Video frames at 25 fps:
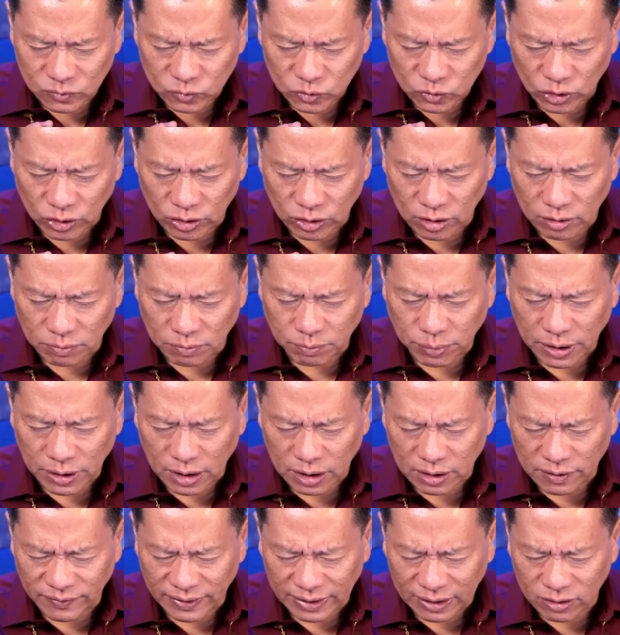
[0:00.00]
You're
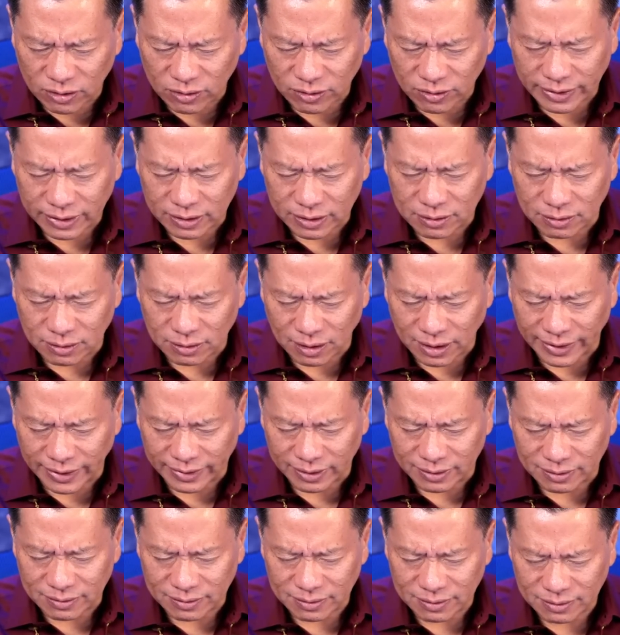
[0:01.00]
part of a greater
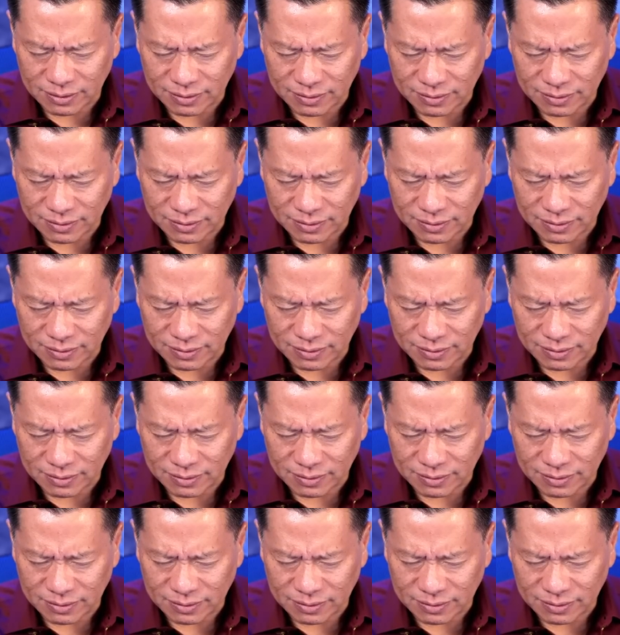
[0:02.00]
light.